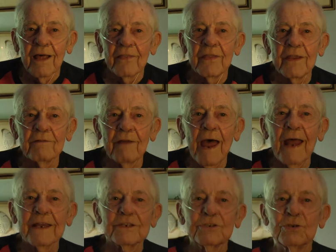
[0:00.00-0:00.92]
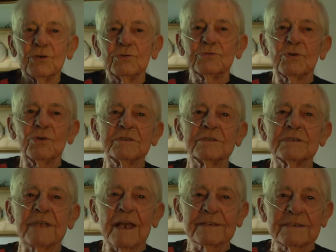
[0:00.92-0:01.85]
their attitude towards
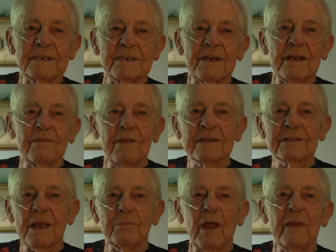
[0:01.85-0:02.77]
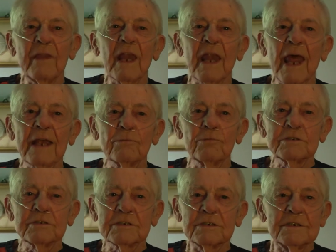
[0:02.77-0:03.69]
sex and, and that type, and their
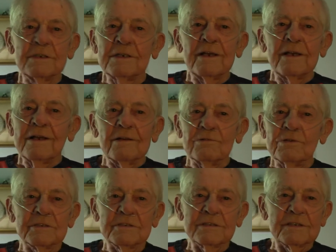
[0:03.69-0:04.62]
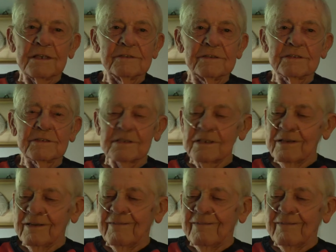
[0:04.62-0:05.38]
language was just